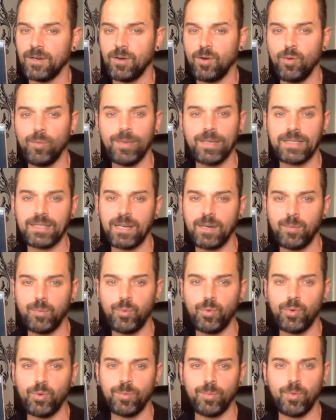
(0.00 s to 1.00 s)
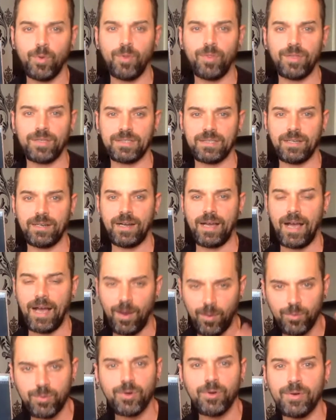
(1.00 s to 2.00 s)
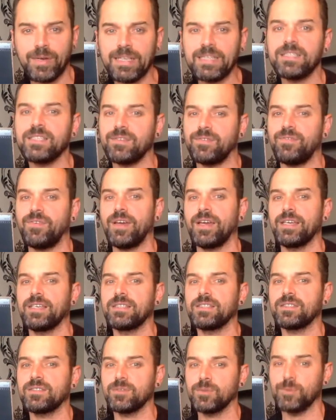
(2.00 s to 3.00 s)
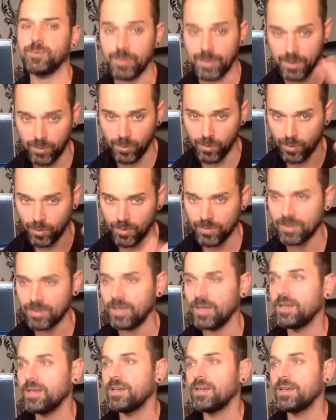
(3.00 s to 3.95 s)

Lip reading: Omega teleport both as an audio interface to record